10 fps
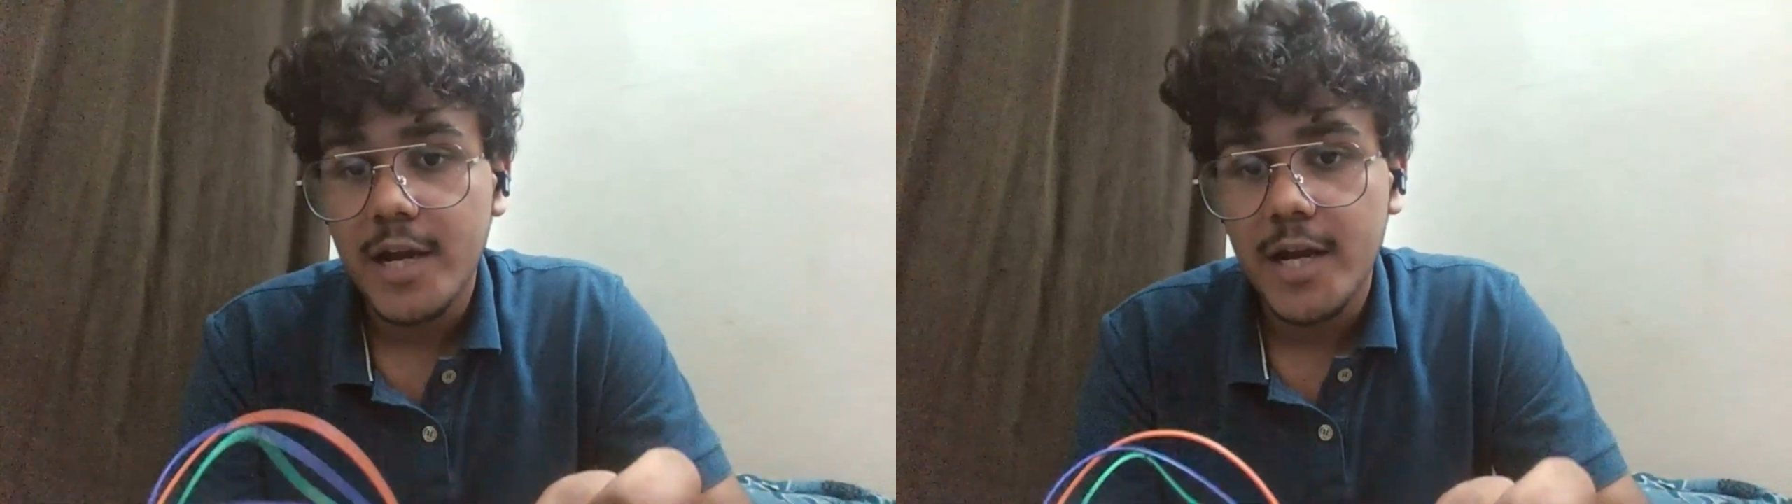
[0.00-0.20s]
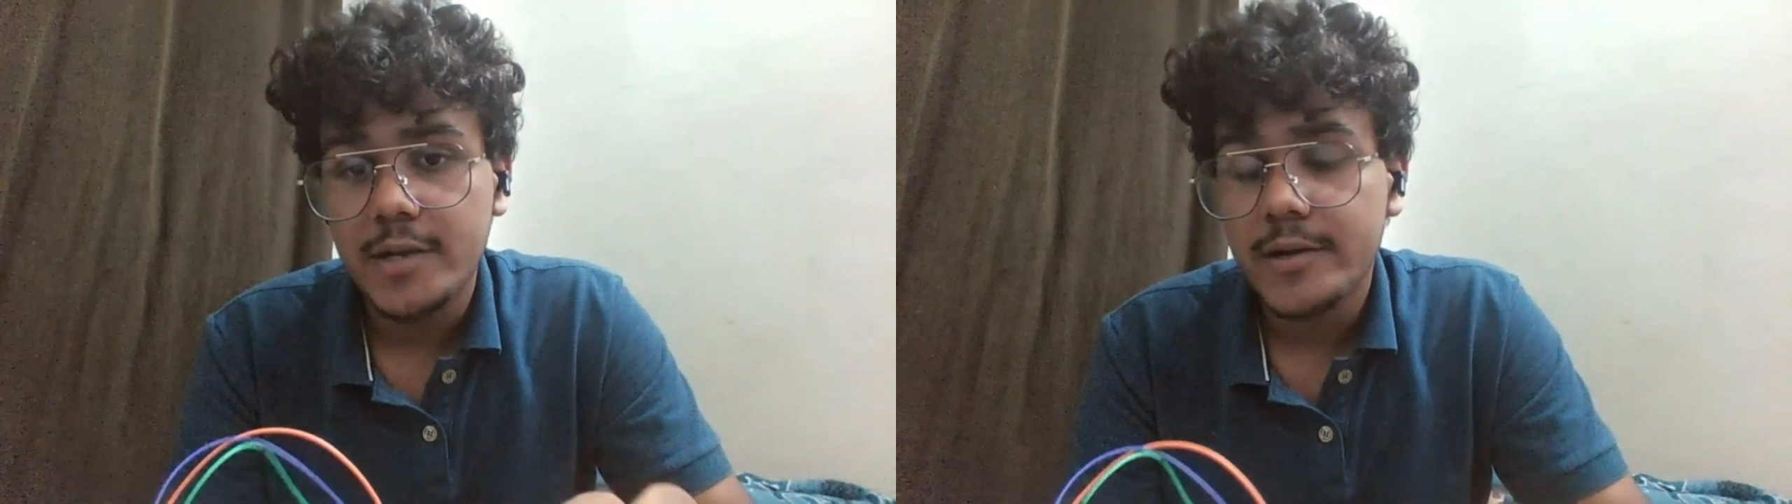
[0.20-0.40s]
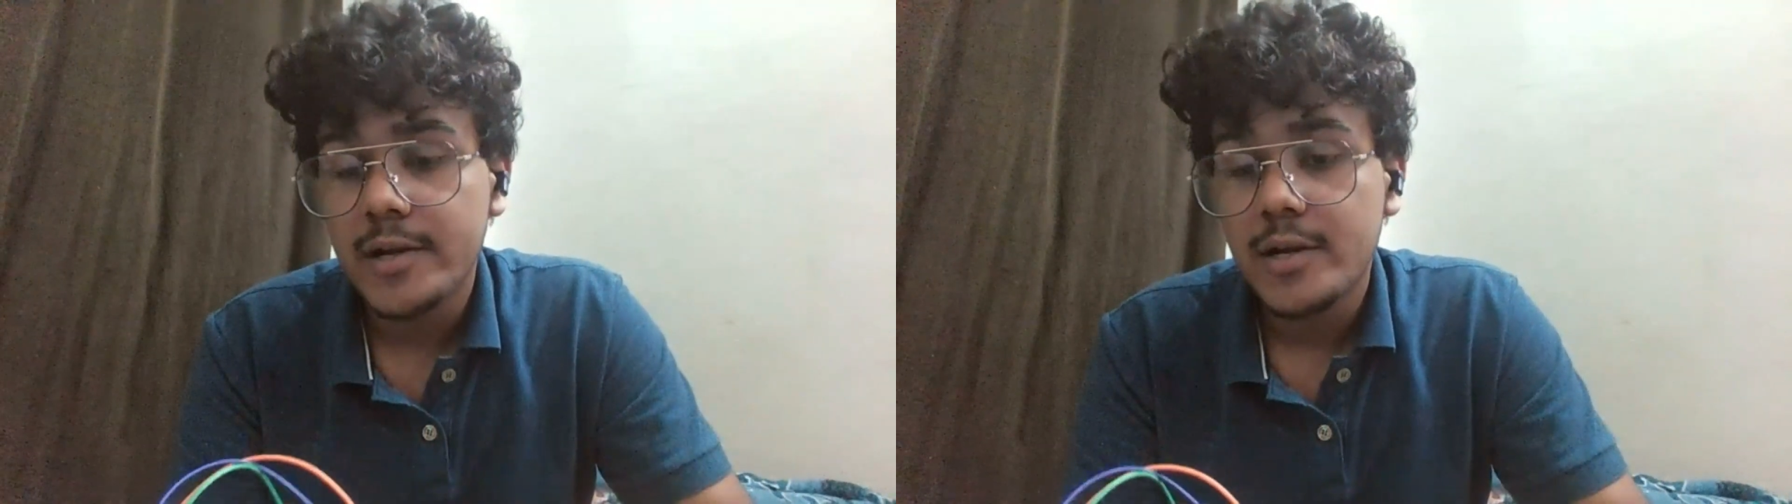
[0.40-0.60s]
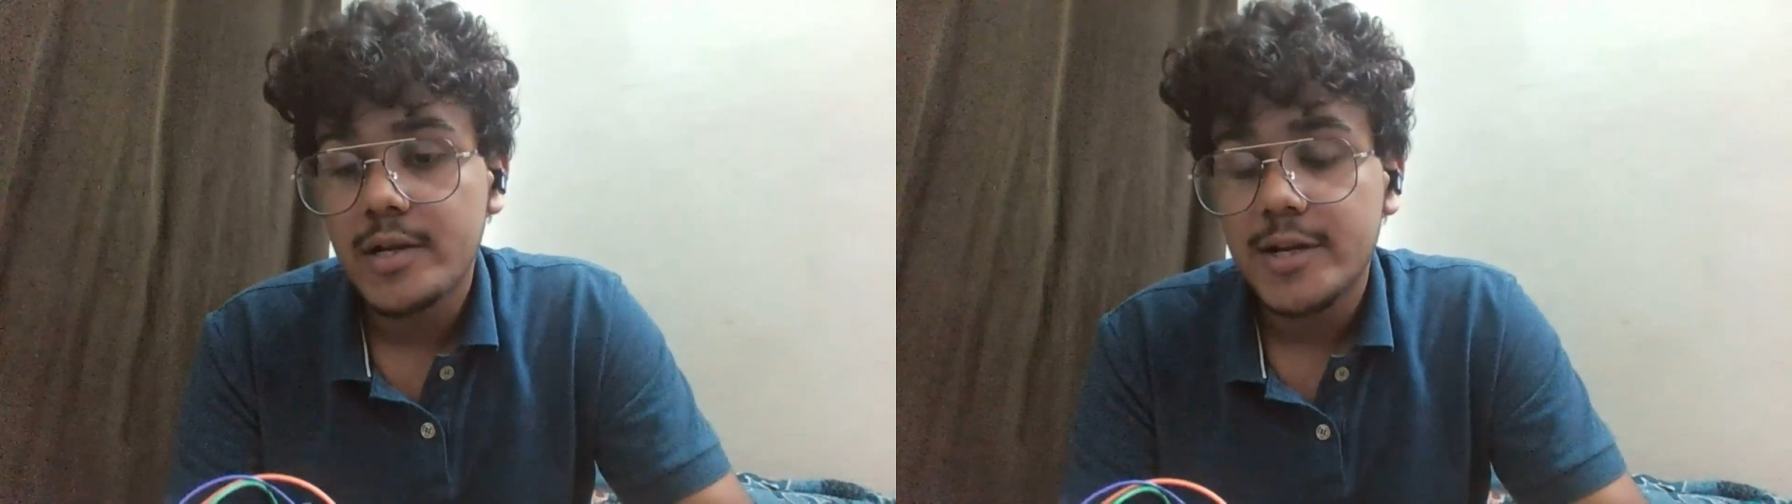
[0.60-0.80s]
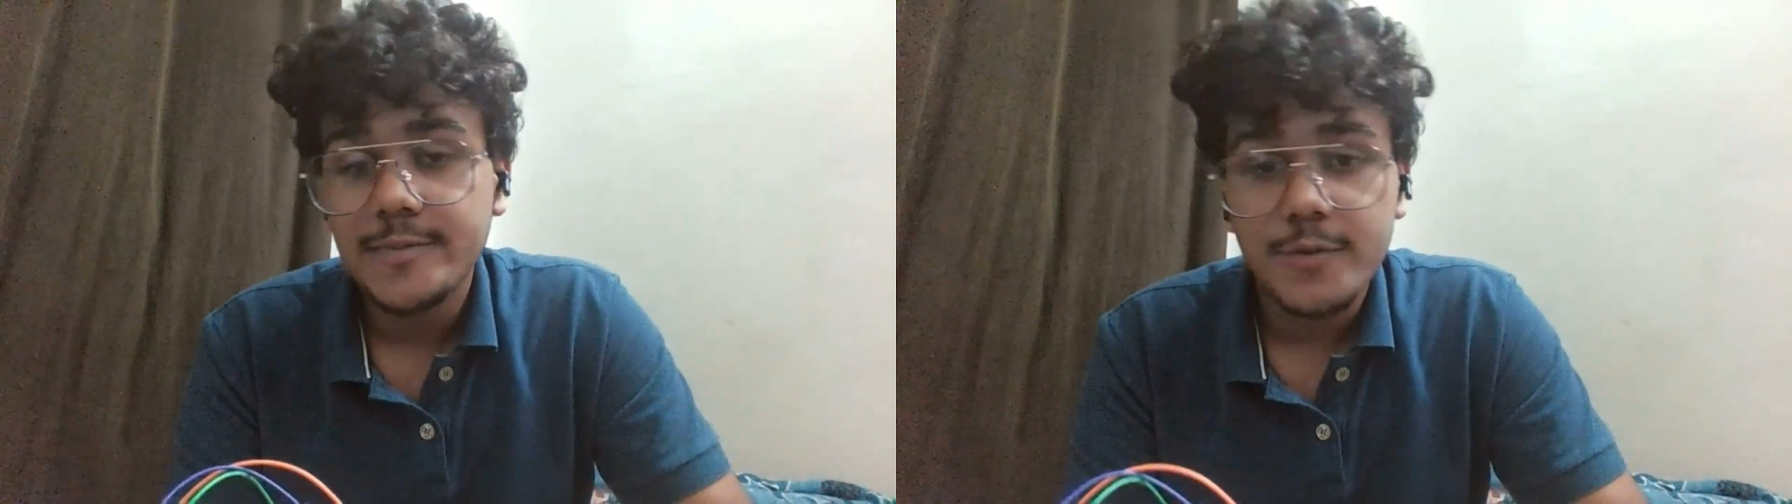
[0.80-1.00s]
and
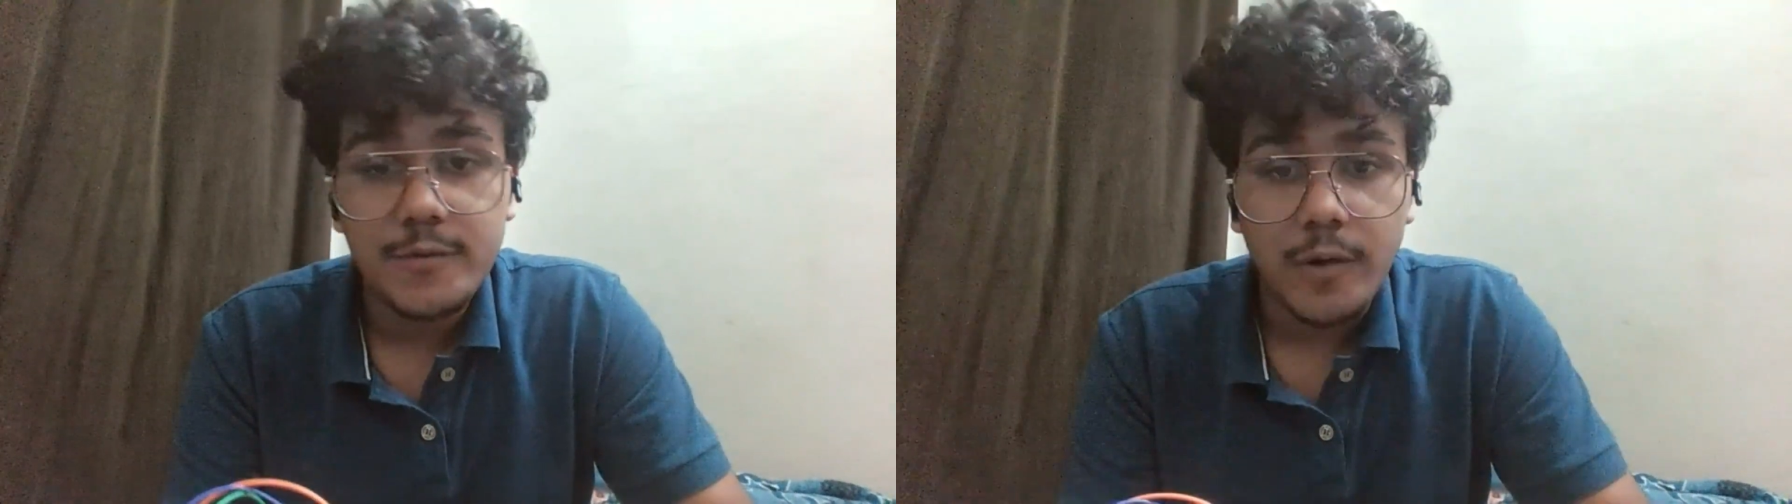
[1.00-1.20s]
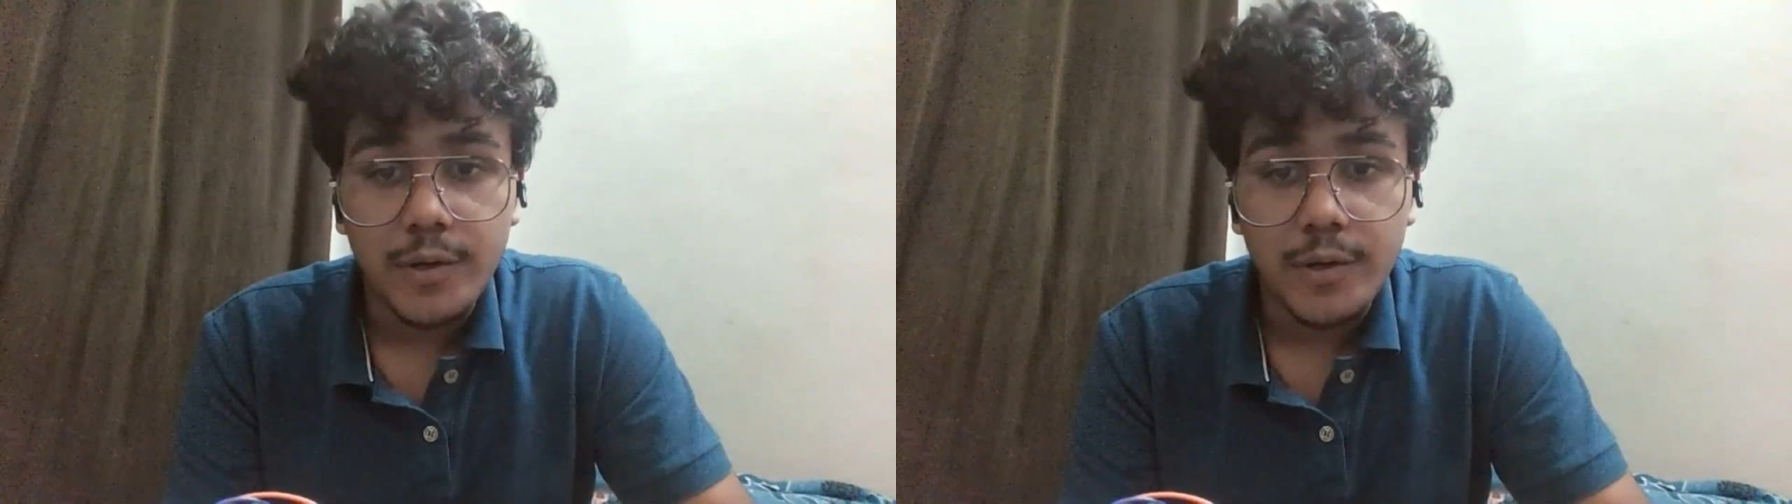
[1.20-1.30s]
let's move